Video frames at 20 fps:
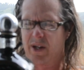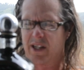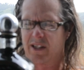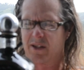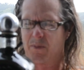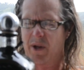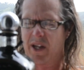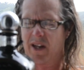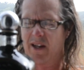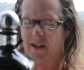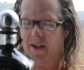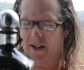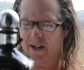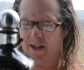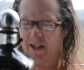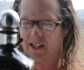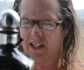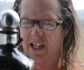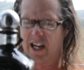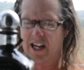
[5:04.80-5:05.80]
and it's been
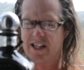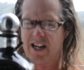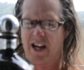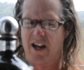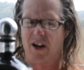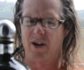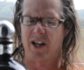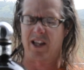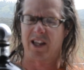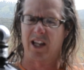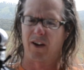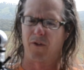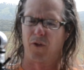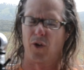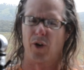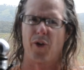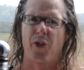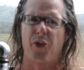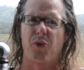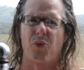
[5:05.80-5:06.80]
laid down, I think,
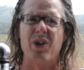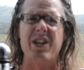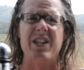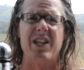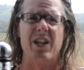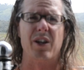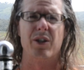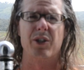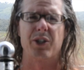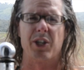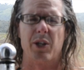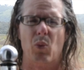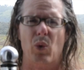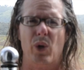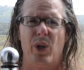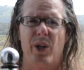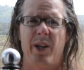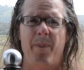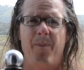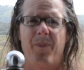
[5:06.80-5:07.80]
for 3 years in
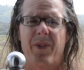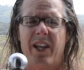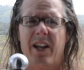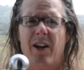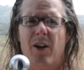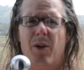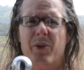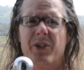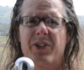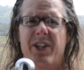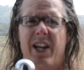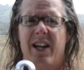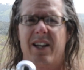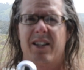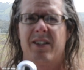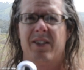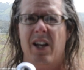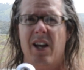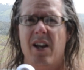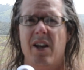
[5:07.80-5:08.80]
wood, it almost
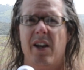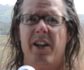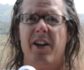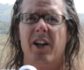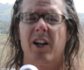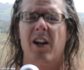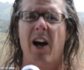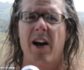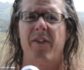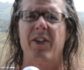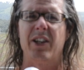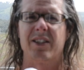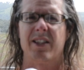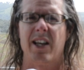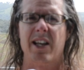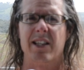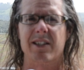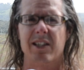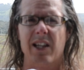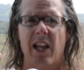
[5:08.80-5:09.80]
has an agave
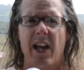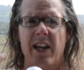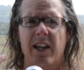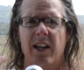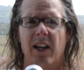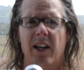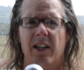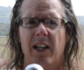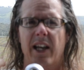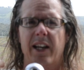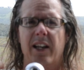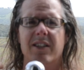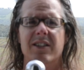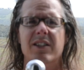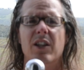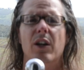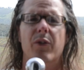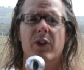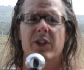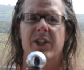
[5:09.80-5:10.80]
sense like a
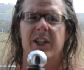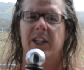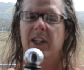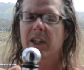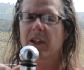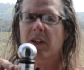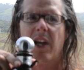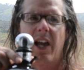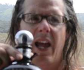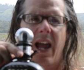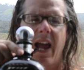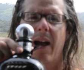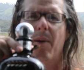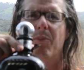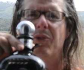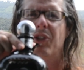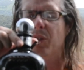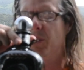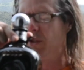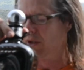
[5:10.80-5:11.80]
silver tequila.
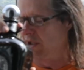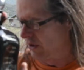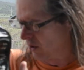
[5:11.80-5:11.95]
Absolutely